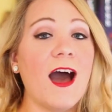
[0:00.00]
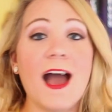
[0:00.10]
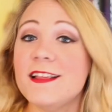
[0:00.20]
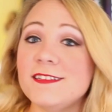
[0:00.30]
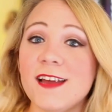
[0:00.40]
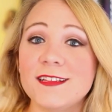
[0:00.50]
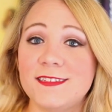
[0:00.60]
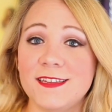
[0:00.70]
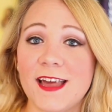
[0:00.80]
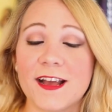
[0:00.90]
I did not
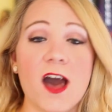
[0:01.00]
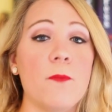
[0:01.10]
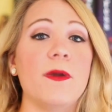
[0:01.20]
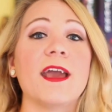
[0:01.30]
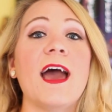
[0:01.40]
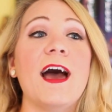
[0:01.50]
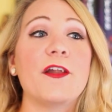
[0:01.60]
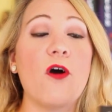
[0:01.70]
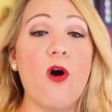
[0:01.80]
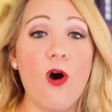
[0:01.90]
see that coming
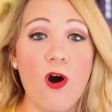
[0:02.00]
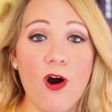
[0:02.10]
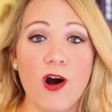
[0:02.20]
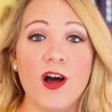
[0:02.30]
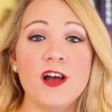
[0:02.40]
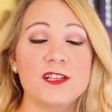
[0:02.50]
at all.